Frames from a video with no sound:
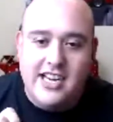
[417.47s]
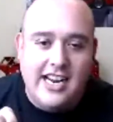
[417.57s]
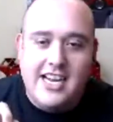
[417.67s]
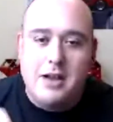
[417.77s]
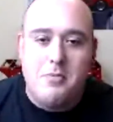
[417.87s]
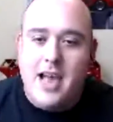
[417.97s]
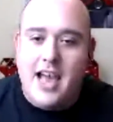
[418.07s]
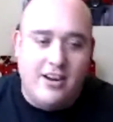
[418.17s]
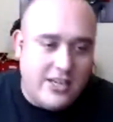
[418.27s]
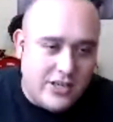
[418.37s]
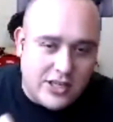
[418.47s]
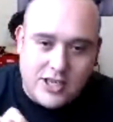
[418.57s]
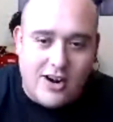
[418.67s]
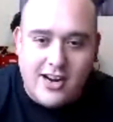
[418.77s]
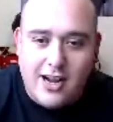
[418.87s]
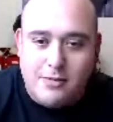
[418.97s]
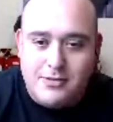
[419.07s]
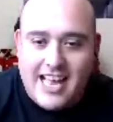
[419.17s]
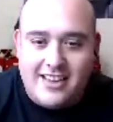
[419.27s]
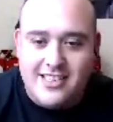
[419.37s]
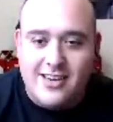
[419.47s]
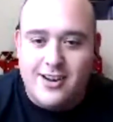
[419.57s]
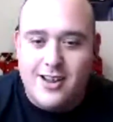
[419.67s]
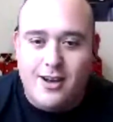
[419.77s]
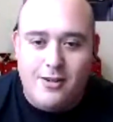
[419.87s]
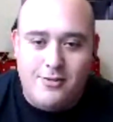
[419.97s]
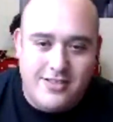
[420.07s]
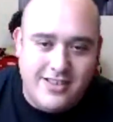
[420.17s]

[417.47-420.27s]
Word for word: it didn't matter. You just turn it up as loud as it'll go.